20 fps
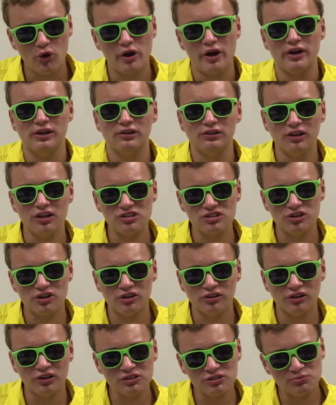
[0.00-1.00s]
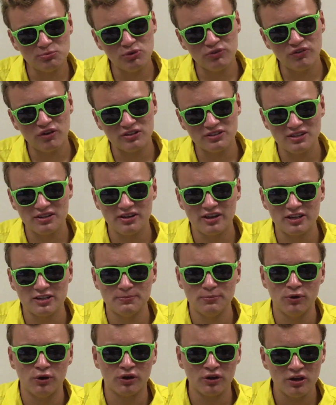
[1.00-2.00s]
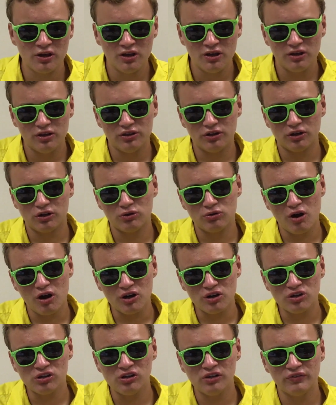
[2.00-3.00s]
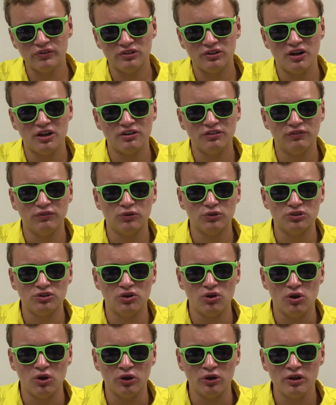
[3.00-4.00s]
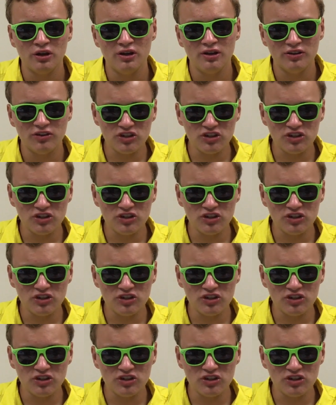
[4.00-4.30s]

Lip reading: Alright, let's move on to the next book, The Chronicle of Death Foretold.